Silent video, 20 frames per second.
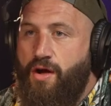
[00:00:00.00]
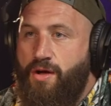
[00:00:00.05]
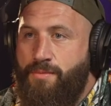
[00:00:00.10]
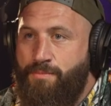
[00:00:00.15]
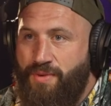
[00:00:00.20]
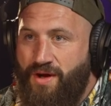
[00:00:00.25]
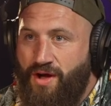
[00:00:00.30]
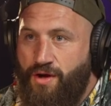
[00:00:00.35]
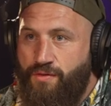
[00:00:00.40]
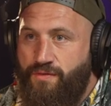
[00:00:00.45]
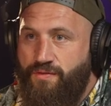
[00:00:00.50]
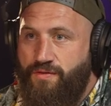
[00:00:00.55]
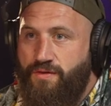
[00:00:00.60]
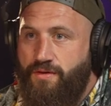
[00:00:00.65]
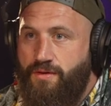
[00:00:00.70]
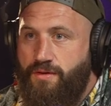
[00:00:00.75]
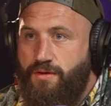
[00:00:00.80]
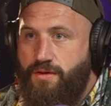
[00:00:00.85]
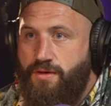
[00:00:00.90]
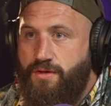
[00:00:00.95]
I'm both.
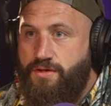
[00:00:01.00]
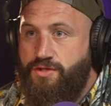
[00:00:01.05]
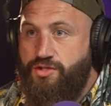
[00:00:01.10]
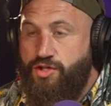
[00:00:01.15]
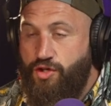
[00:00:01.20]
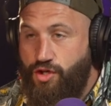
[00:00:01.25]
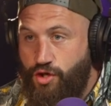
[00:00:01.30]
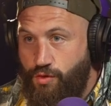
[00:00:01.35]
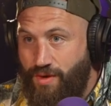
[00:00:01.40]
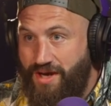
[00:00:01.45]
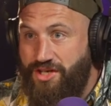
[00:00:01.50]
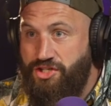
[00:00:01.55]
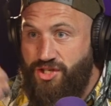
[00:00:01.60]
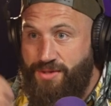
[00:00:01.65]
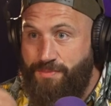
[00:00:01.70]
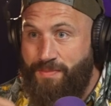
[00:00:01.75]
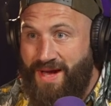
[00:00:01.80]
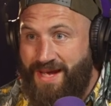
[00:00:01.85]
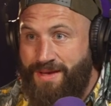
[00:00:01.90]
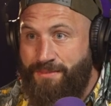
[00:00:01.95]
So you
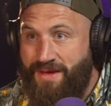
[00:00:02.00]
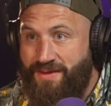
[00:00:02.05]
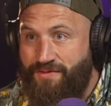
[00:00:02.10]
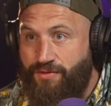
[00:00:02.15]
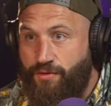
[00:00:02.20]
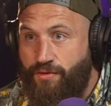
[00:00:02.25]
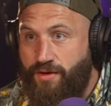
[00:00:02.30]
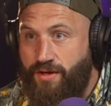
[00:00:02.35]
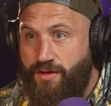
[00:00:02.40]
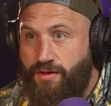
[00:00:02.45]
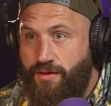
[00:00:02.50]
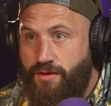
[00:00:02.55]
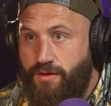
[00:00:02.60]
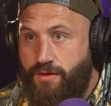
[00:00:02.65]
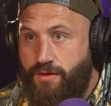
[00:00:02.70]
actually pay me for it?